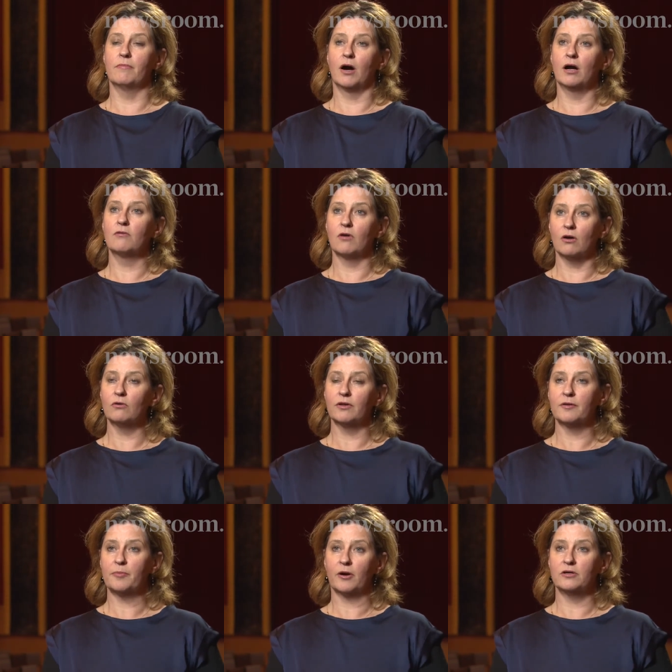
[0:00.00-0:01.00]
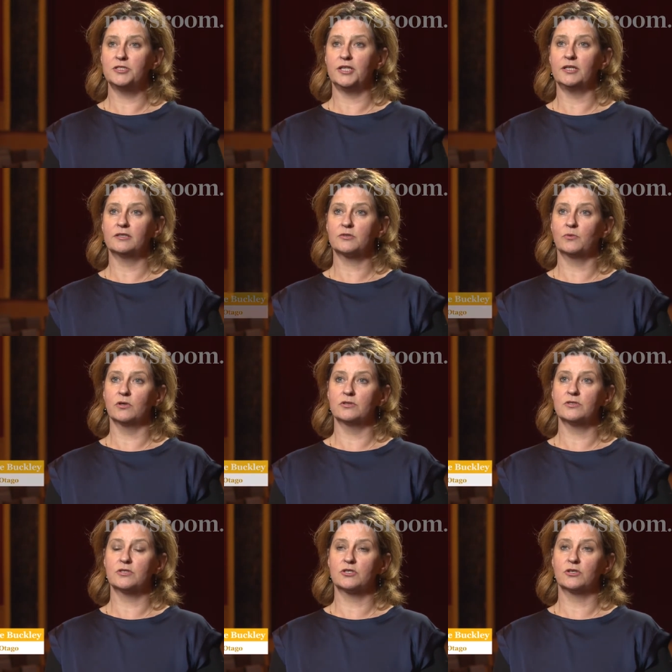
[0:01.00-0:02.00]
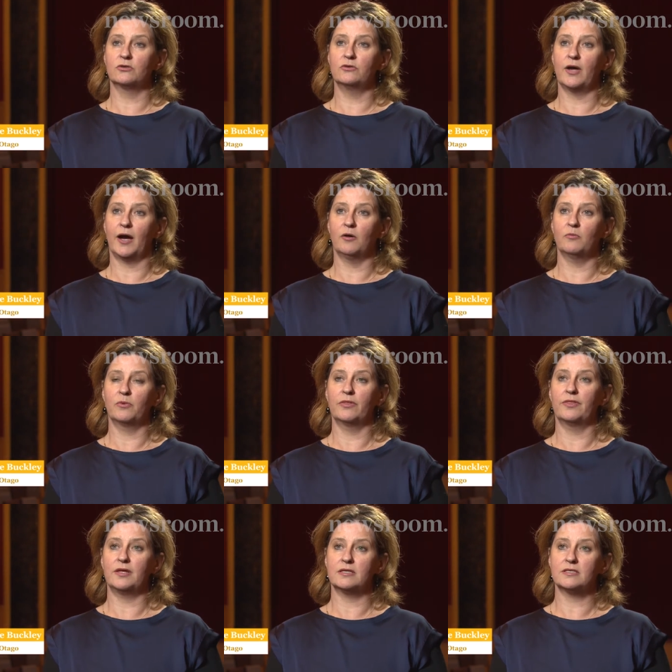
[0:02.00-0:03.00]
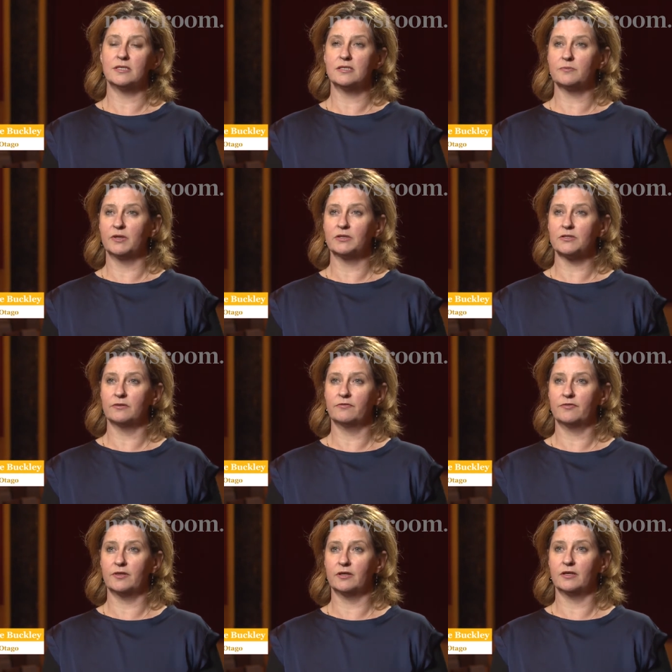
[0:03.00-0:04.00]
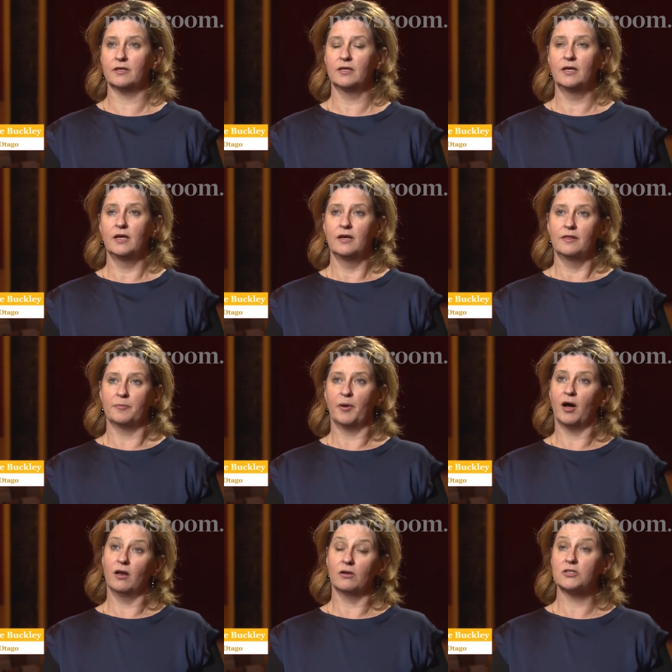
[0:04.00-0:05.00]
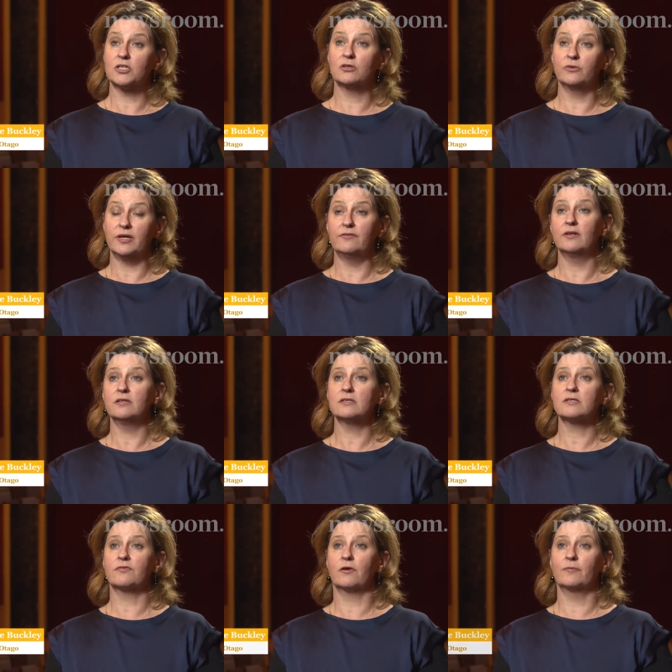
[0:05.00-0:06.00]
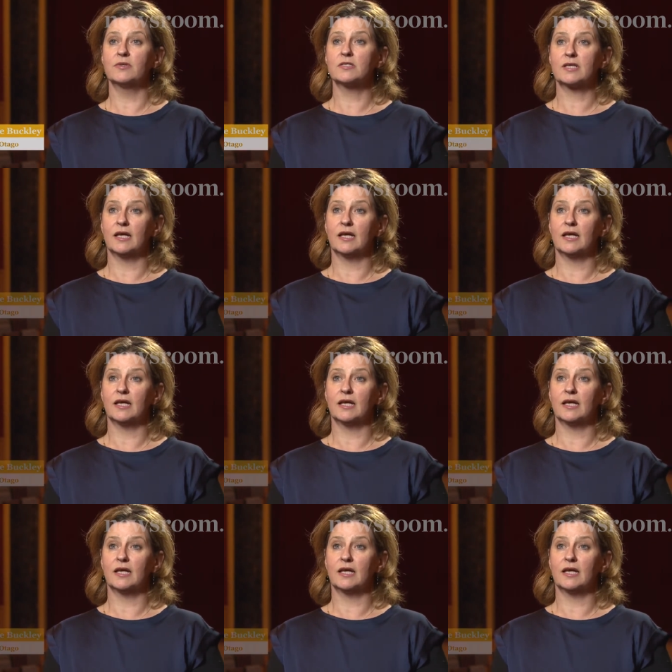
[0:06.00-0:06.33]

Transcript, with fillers: My role in the project was to help with the assessment of the, the biological evidence from the